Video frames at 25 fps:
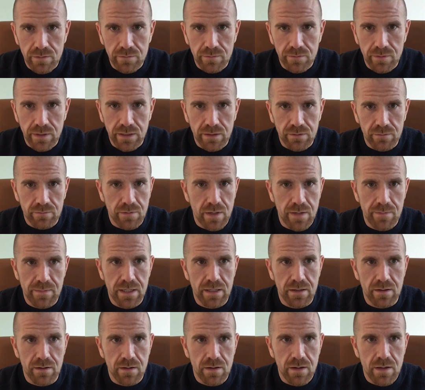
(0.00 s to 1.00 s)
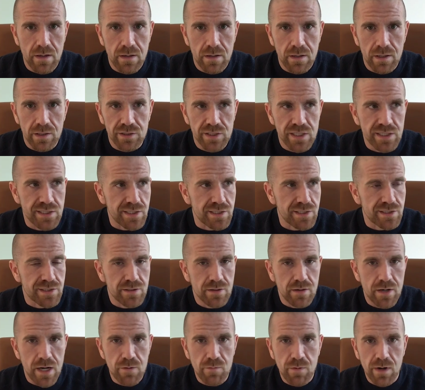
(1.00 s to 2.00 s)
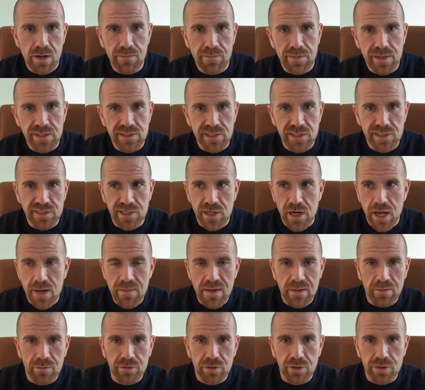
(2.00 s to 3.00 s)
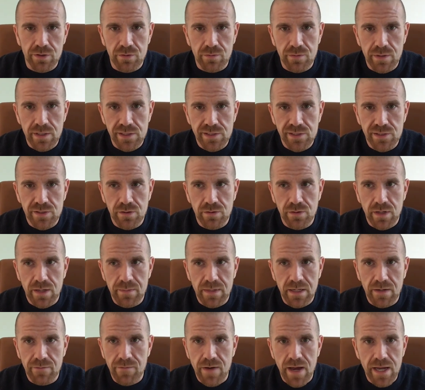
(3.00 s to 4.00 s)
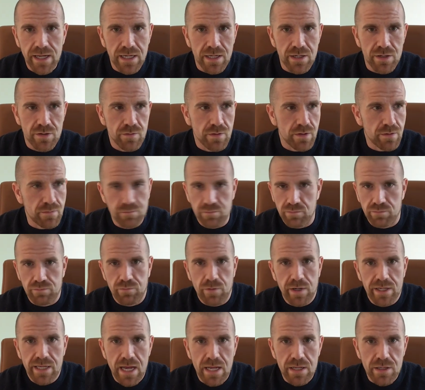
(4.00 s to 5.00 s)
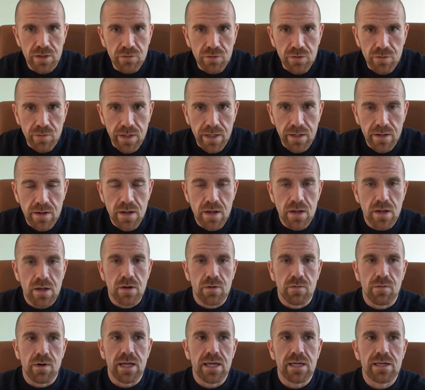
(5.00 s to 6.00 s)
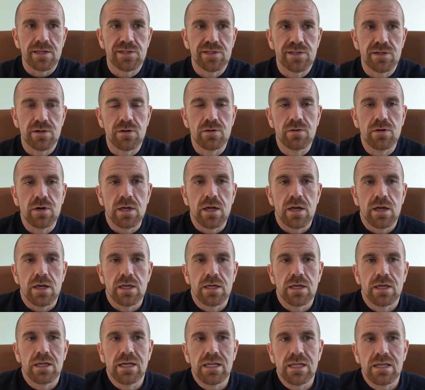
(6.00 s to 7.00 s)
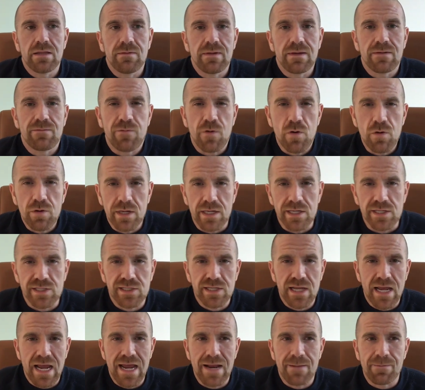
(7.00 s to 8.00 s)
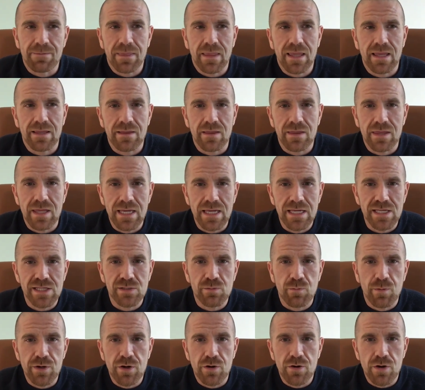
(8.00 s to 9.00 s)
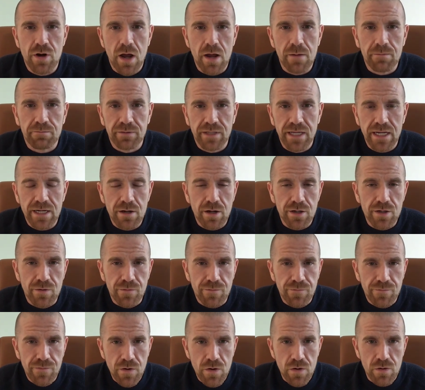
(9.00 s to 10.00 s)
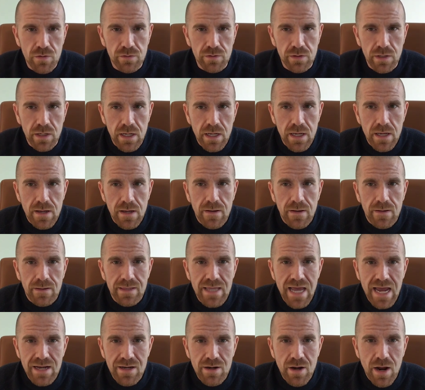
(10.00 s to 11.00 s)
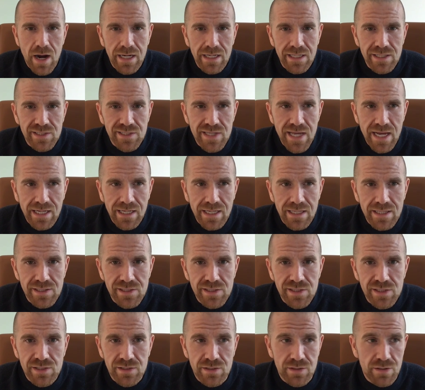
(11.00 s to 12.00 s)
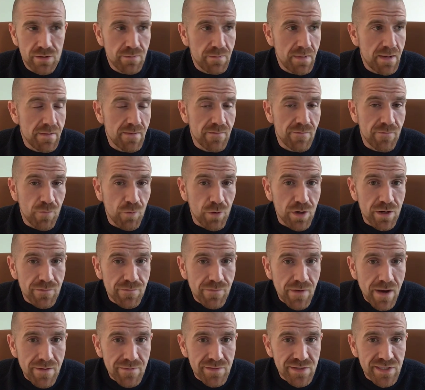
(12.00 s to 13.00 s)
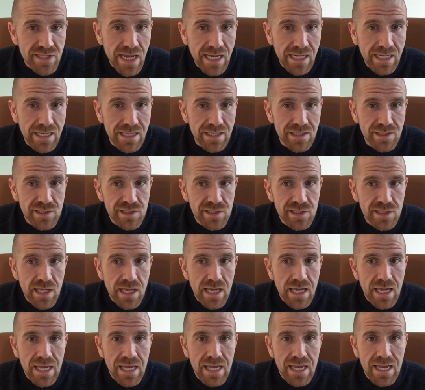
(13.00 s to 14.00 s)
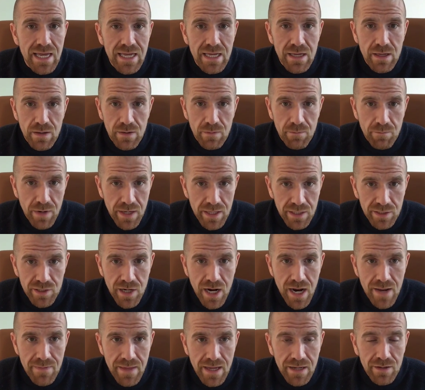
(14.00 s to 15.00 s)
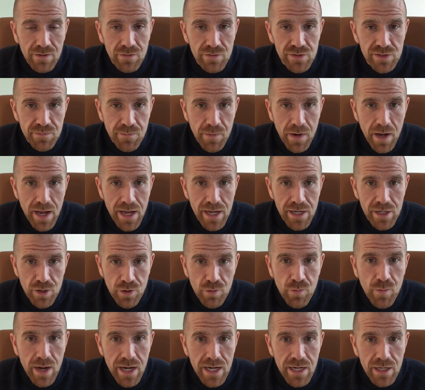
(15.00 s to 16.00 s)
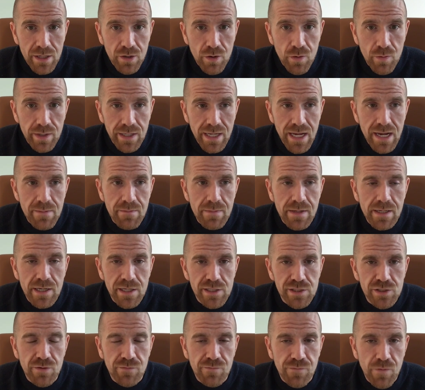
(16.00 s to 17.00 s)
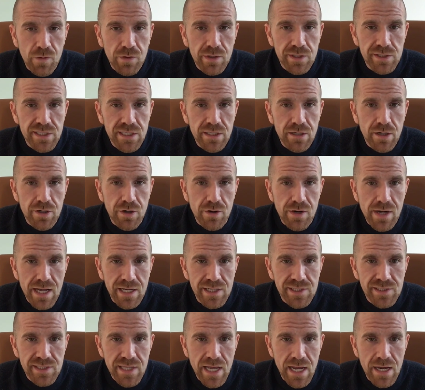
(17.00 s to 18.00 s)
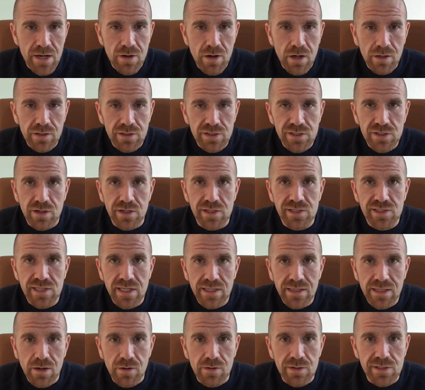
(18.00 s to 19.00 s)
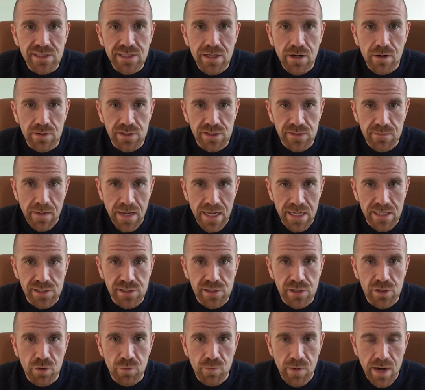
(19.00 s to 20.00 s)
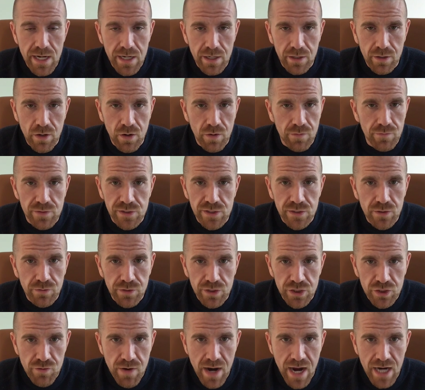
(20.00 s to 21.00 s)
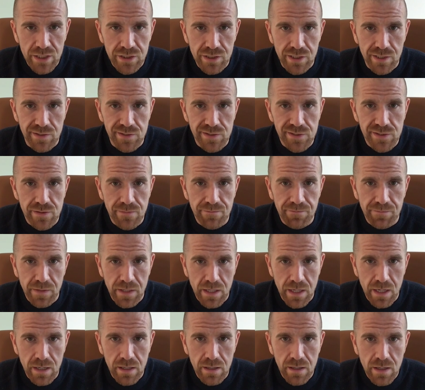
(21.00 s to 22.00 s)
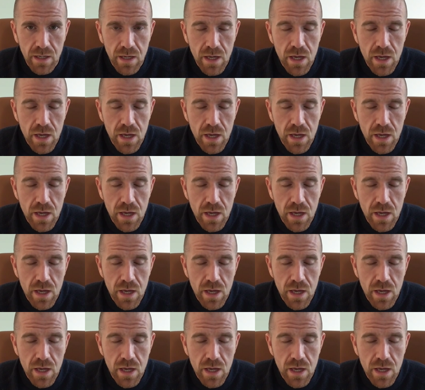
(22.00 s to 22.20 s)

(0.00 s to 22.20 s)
Like, I mean, Jesus, I run a business and I'm able to do it. So, I mean, if I can do it, why can't you do it? Right. So you need to be focused. And the thing is, when you're not playing on your phone, that 90 seconds to maybe 45 seconds, by the time that goes by, you're ready to go again because you're focusing on your next set. You're not just going to sit there and stare in space. You're ready to go. There's no distractions. Okay.